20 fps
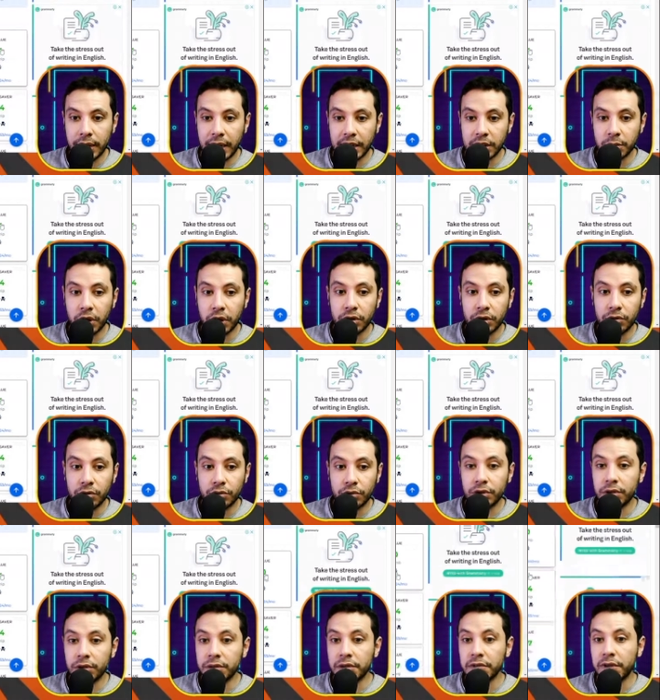as my
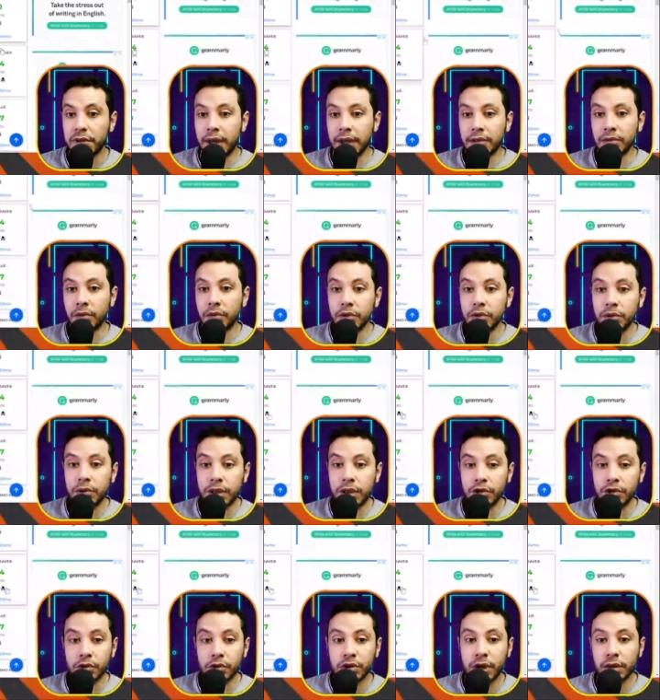return flight, or you can
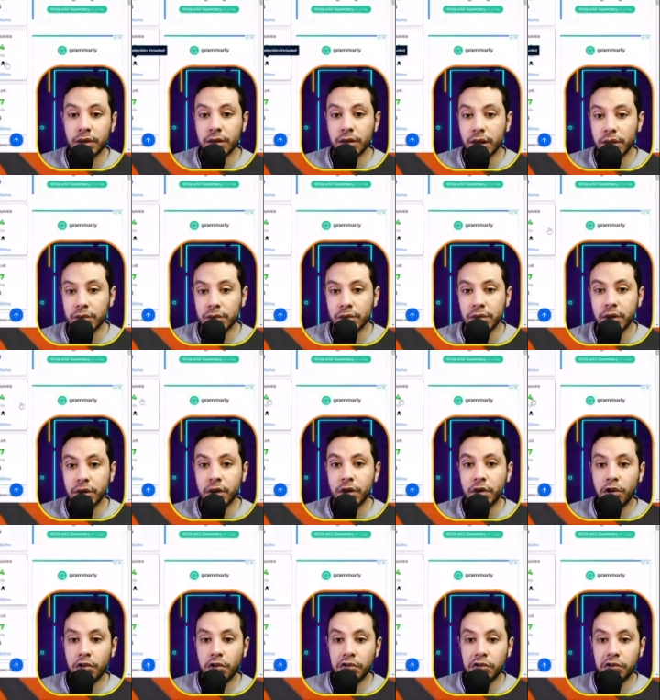choose another
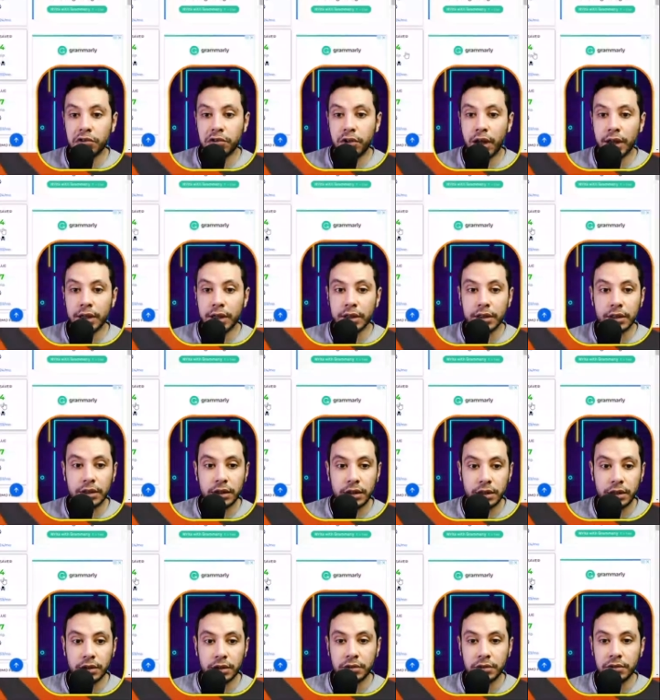flight
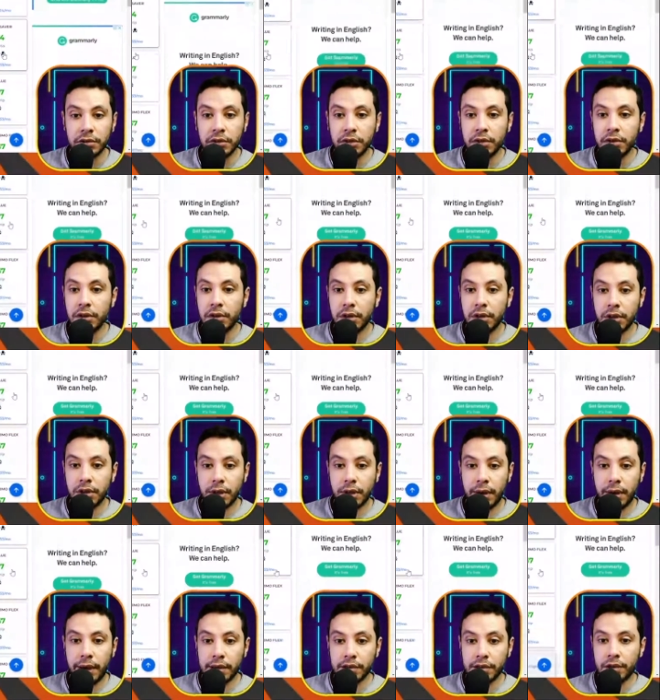here
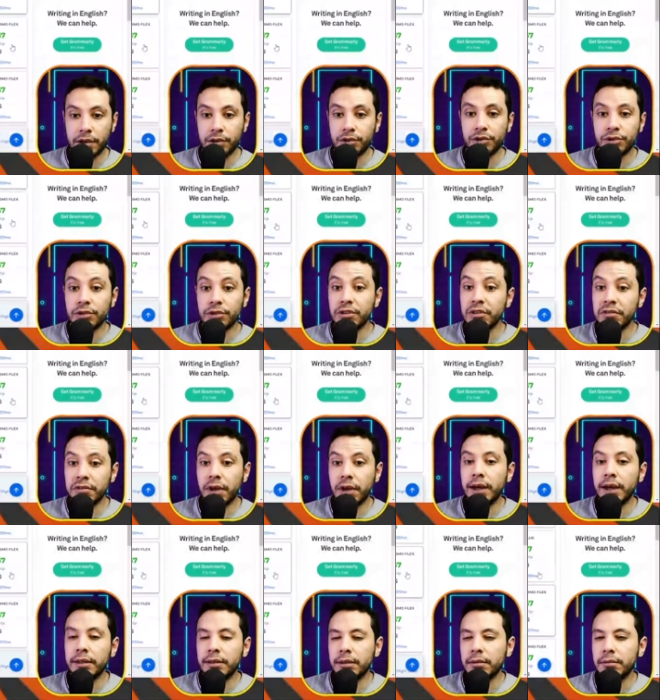as a return
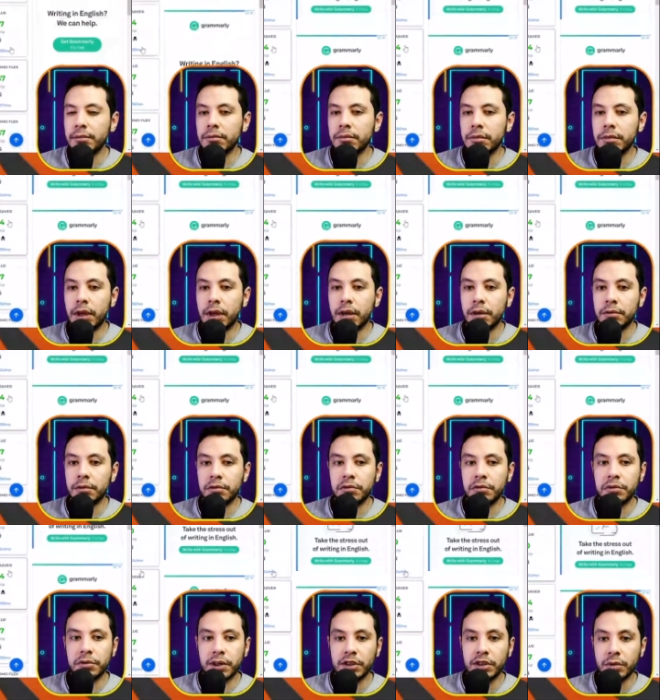flight. They are
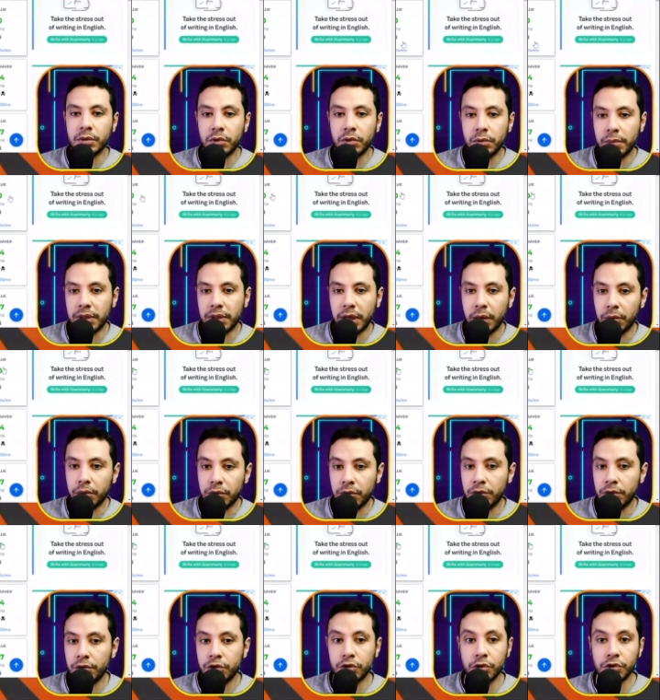flexible, but I will
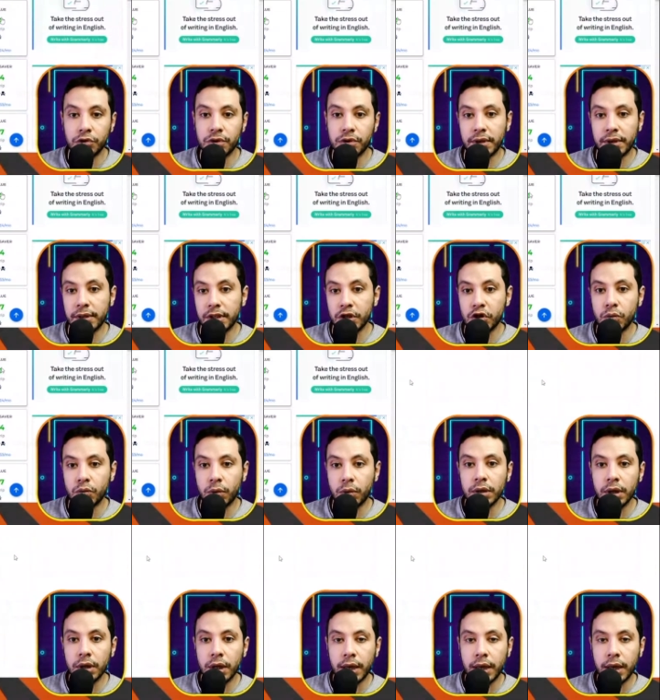choose this
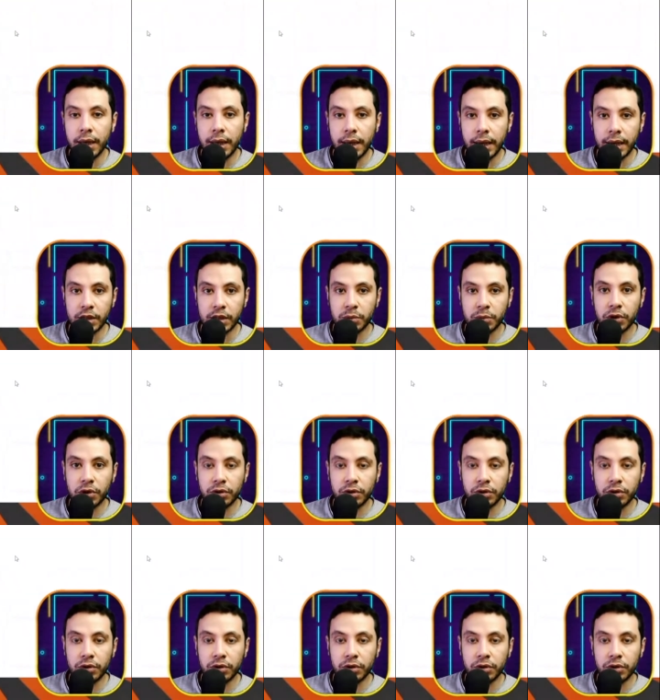one as my